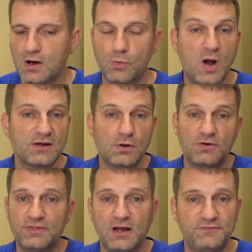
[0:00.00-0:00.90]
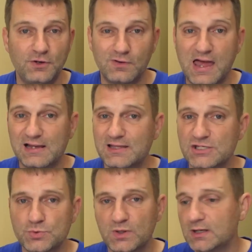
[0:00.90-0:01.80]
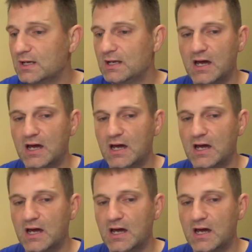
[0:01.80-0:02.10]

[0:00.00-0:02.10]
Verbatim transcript: Or while you're over there, if you don't like this one,